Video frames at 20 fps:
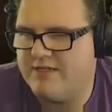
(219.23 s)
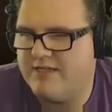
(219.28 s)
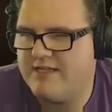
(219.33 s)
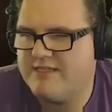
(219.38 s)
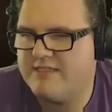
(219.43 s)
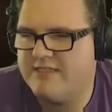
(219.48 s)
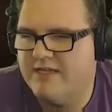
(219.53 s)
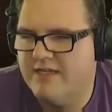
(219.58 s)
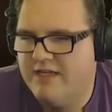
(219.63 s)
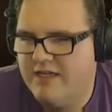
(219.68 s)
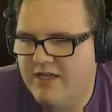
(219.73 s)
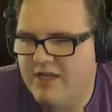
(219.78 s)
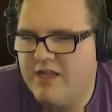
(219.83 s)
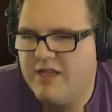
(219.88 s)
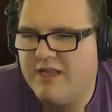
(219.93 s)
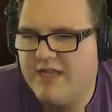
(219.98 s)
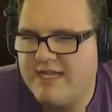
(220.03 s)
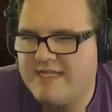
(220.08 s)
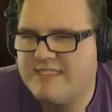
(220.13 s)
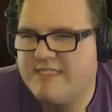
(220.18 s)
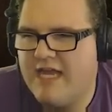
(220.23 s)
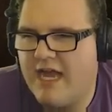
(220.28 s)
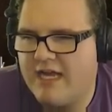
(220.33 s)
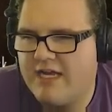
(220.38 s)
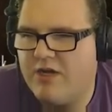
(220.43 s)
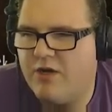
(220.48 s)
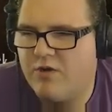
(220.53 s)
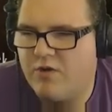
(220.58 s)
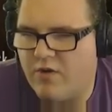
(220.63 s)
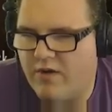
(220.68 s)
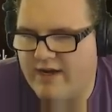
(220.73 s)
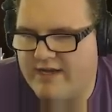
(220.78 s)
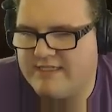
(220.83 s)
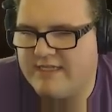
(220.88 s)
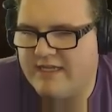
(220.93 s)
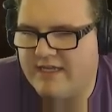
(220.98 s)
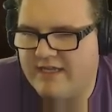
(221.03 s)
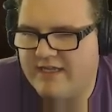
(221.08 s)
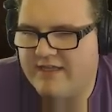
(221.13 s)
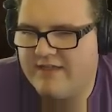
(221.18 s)
Let's let's not go
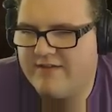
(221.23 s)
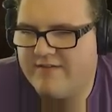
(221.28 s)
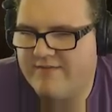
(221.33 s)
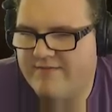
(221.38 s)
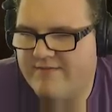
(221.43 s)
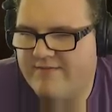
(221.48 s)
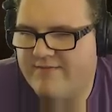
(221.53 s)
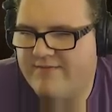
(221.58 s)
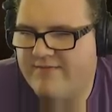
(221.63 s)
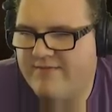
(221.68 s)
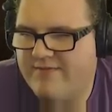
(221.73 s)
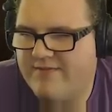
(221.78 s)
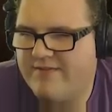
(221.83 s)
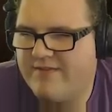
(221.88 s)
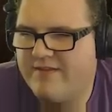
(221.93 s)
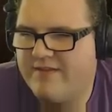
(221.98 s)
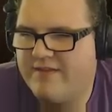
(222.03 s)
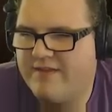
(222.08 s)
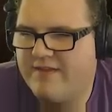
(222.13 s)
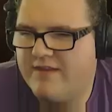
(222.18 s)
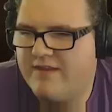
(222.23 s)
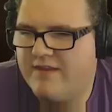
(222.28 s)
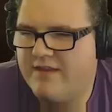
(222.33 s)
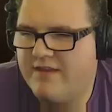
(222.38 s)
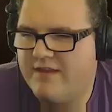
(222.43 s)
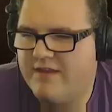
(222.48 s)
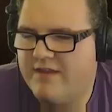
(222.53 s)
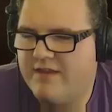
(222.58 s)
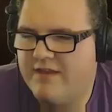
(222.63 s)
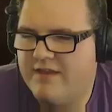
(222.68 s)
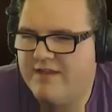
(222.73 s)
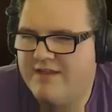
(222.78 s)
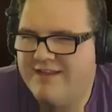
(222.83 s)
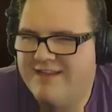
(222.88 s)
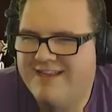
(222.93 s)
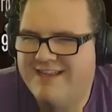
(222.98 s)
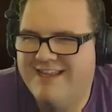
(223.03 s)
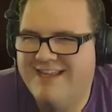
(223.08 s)
crazy. I'm gonna make a telltale. Ow!